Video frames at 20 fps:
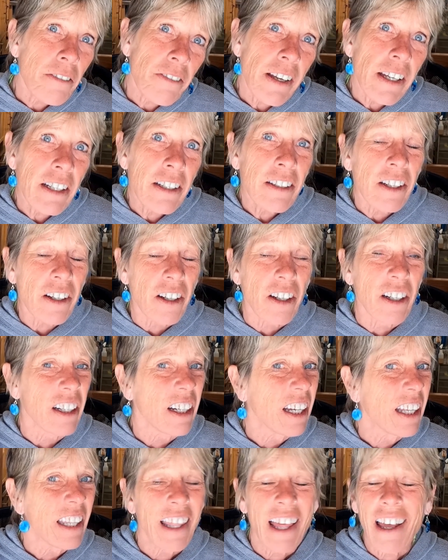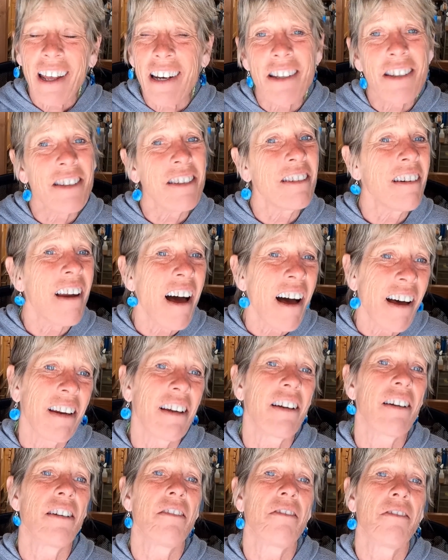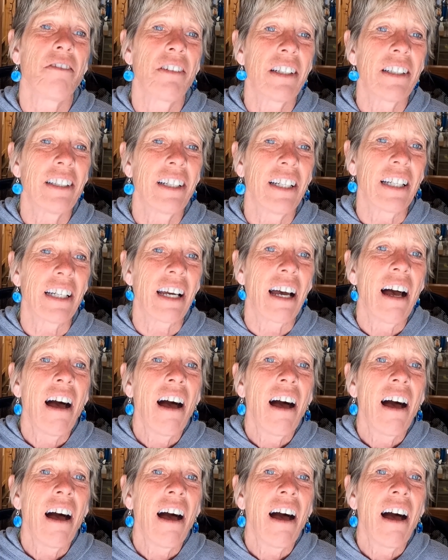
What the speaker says: failure. That is not a good feeling.